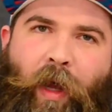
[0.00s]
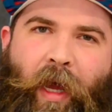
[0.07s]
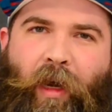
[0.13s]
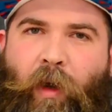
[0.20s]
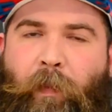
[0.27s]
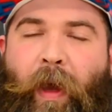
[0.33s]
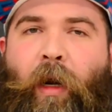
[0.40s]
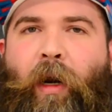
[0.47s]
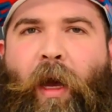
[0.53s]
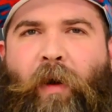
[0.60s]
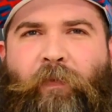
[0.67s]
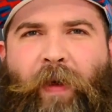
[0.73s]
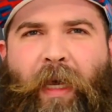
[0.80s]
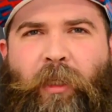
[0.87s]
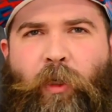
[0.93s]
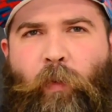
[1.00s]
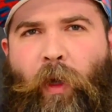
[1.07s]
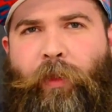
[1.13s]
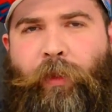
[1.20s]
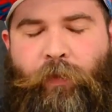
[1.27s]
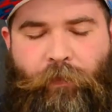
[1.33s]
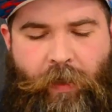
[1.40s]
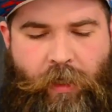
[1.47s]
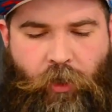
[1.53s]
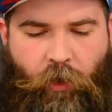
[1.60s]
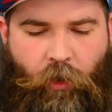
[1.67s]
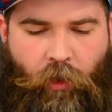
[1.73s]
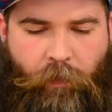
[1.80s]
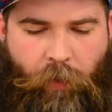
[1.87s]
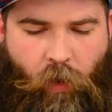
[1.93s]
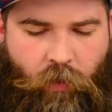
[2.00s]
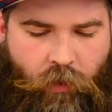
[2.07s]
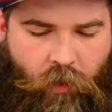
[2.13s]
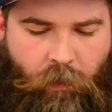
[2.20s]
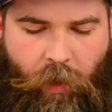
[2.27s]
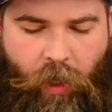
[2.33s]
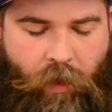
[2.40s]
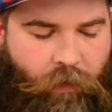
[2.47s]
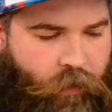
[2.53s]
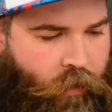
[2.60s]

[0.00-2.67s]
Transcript: kind of depend on how fast you want the return of the post to be.